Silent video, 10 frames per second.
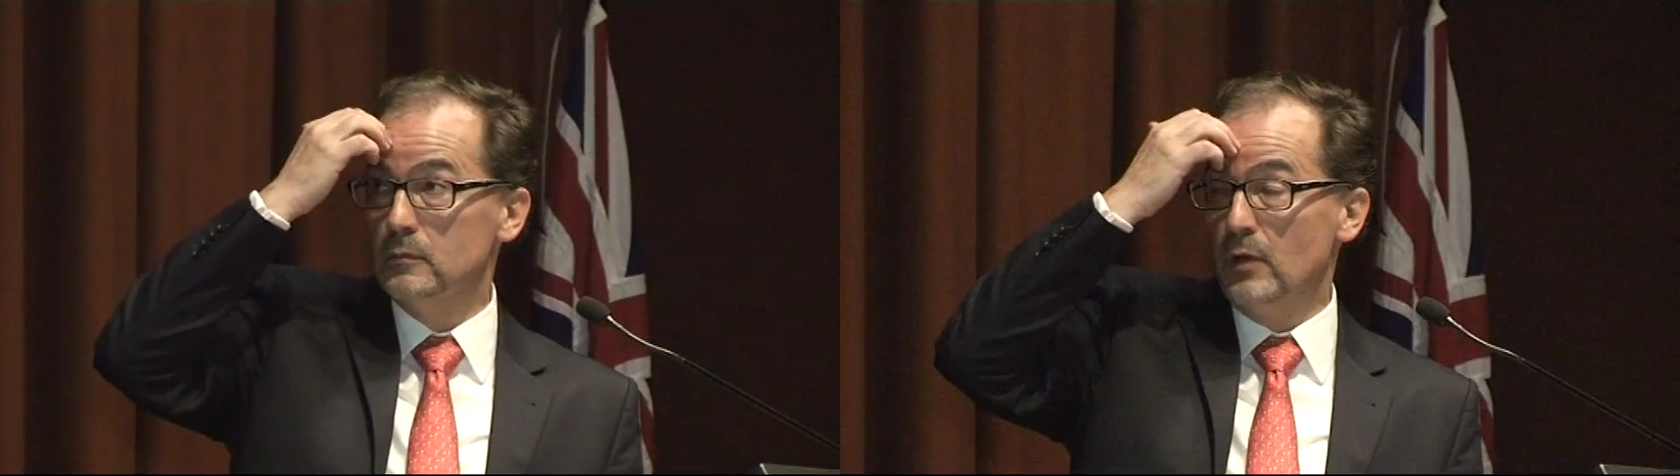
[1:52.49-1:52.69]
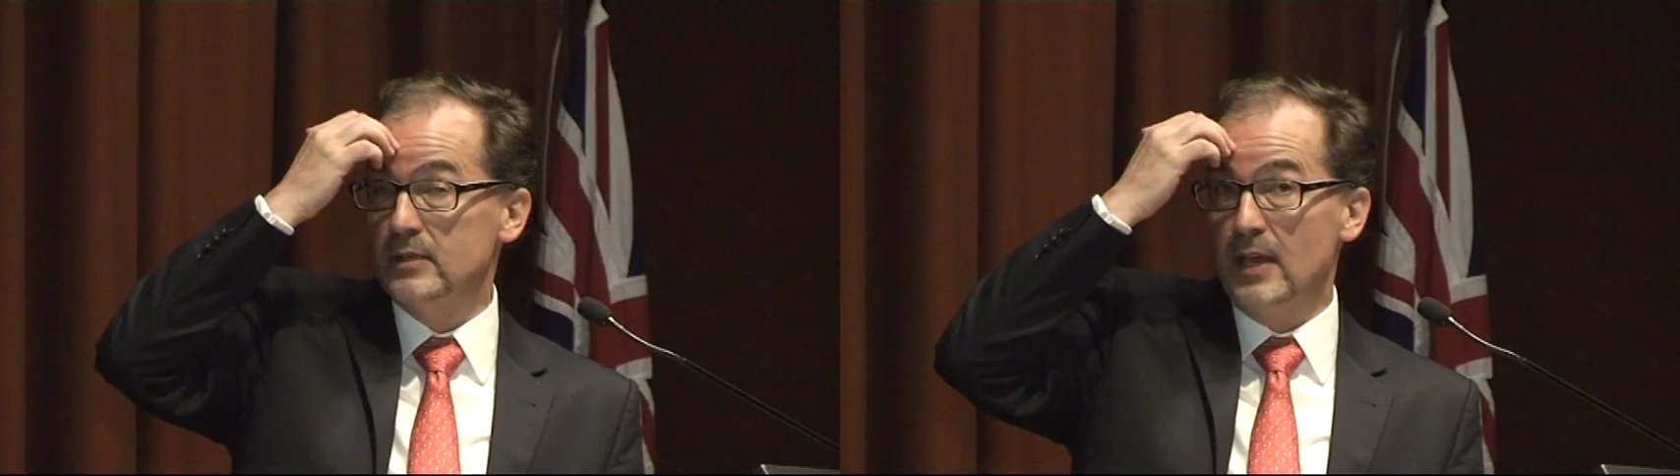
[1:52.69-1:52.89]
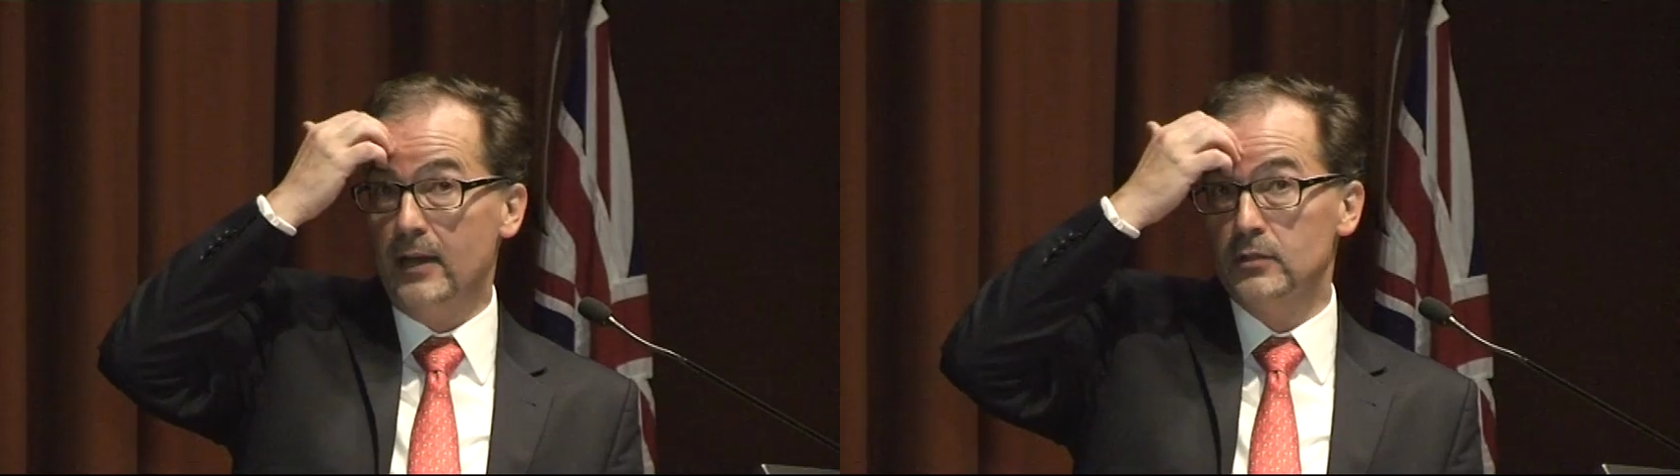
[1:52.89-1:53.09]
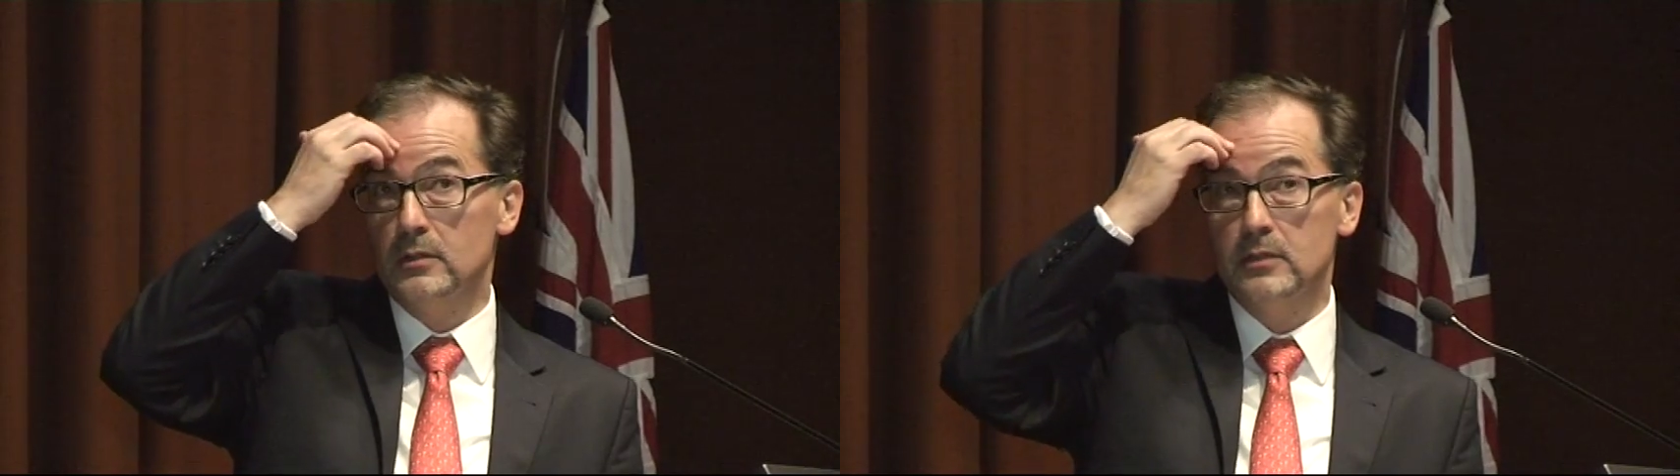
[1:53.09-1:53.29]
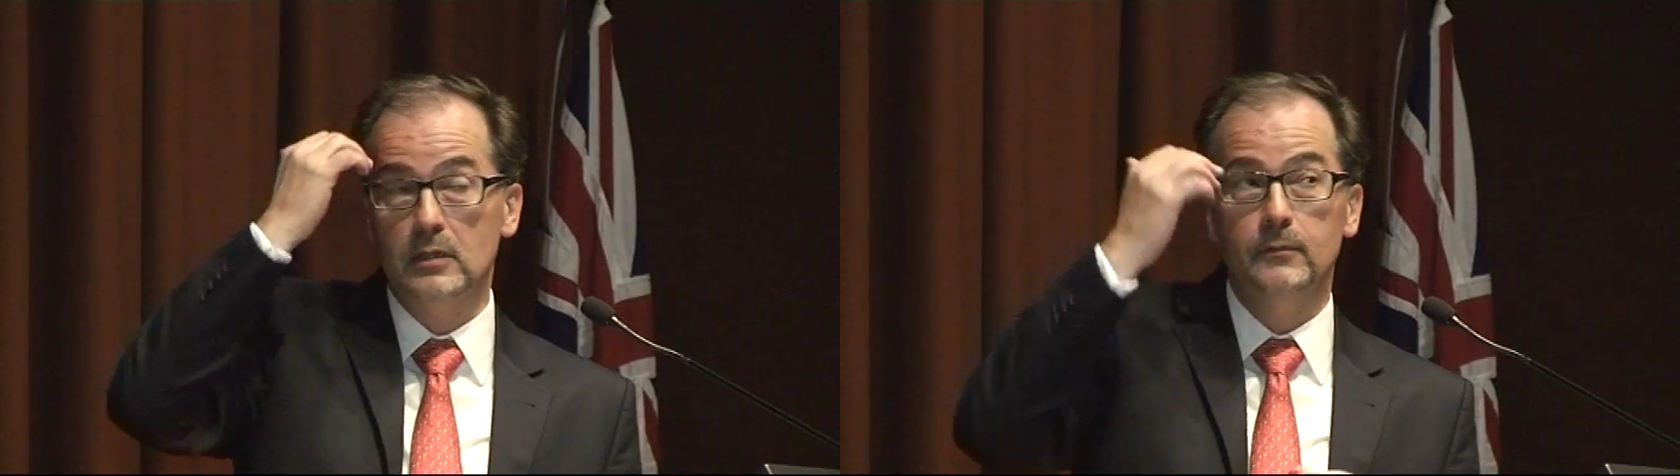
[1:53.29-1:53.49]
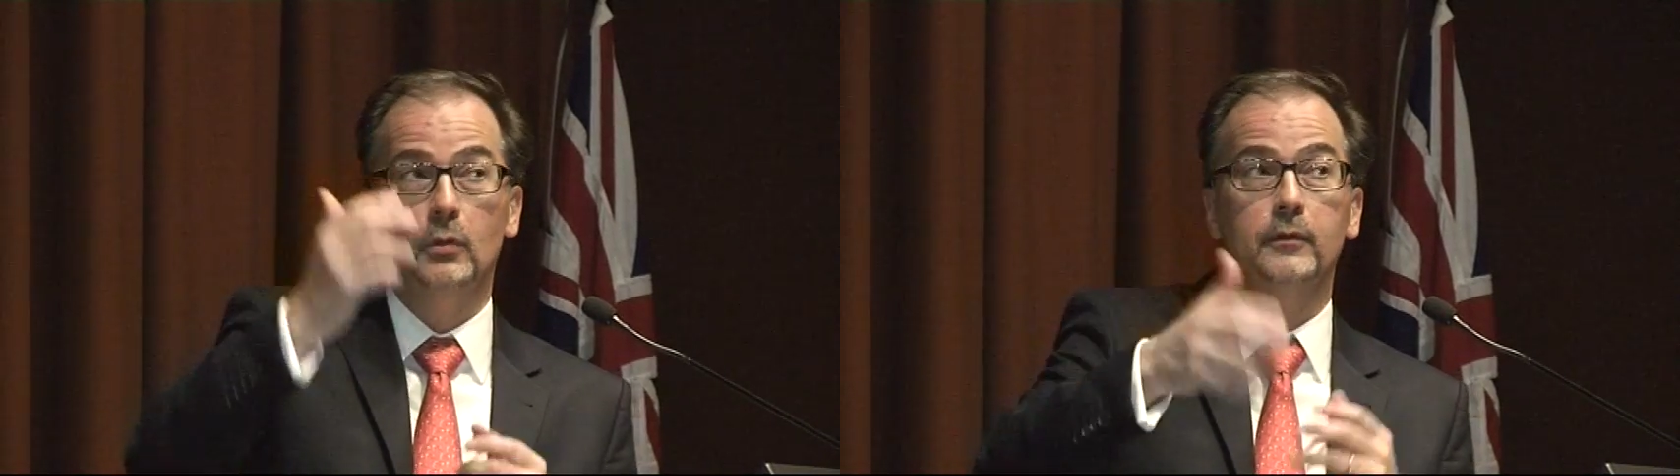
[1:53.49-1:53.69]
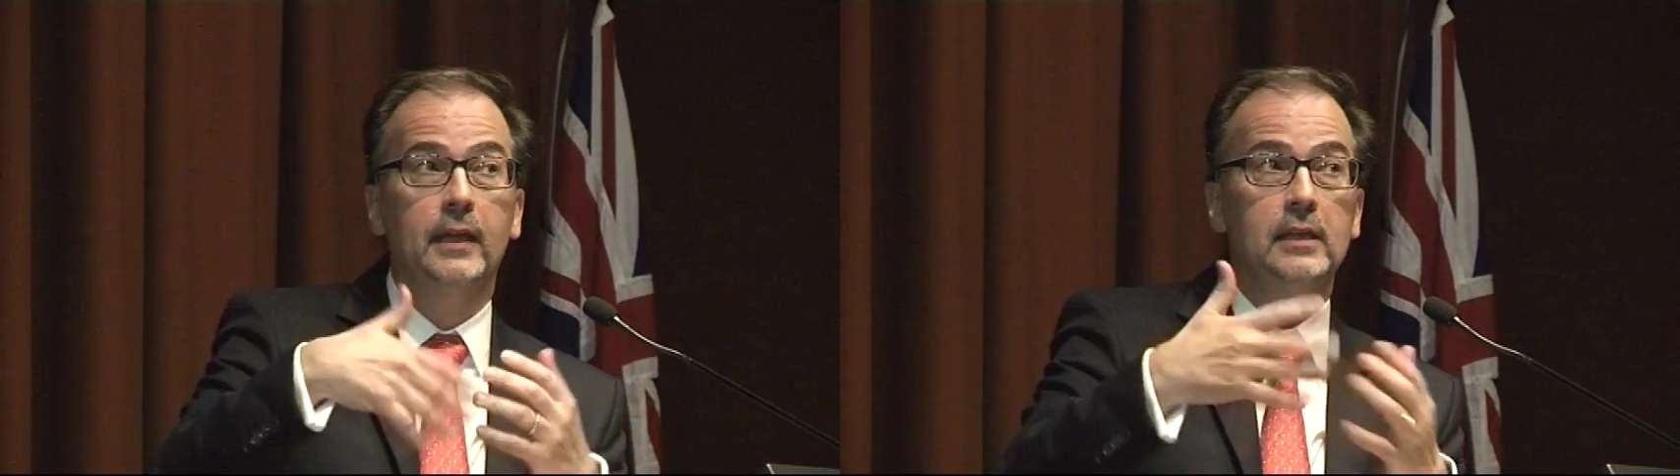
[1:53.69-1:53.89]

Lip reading: transactions involving